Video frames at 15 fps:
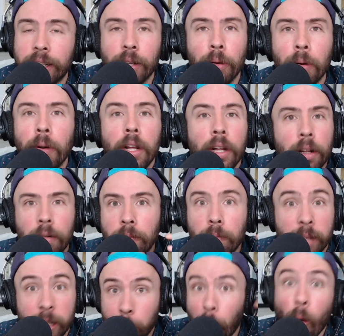So,
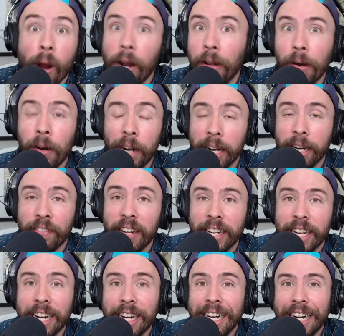spoiler if you
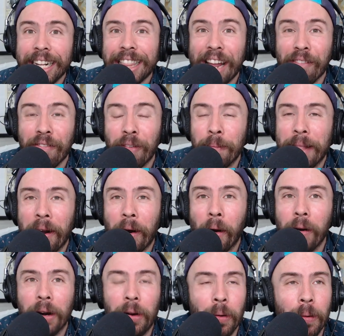didn't get that from that
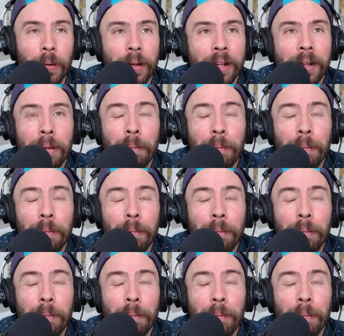article,